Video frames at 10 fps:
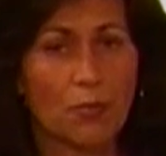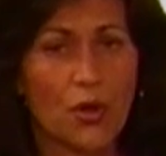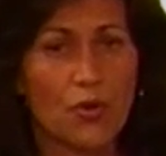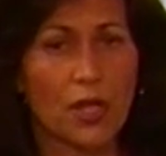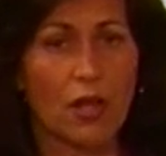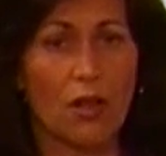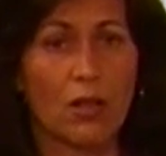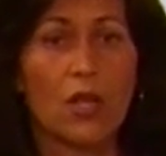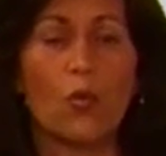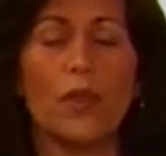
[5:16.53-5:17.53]
protocol
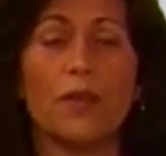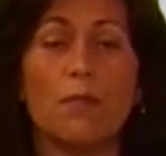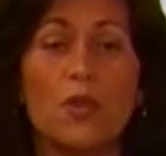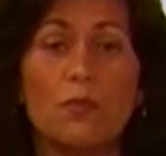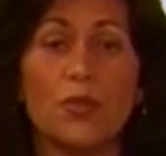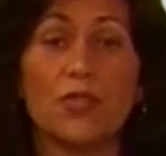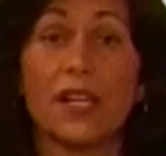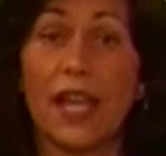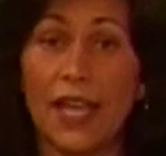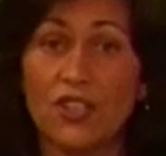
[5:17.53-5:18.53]
with
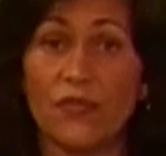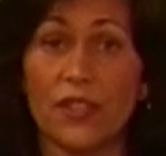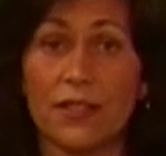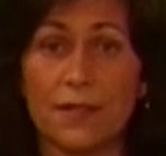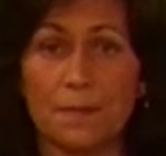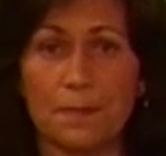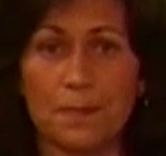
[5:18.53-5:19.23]
immune-boosting adjuvants.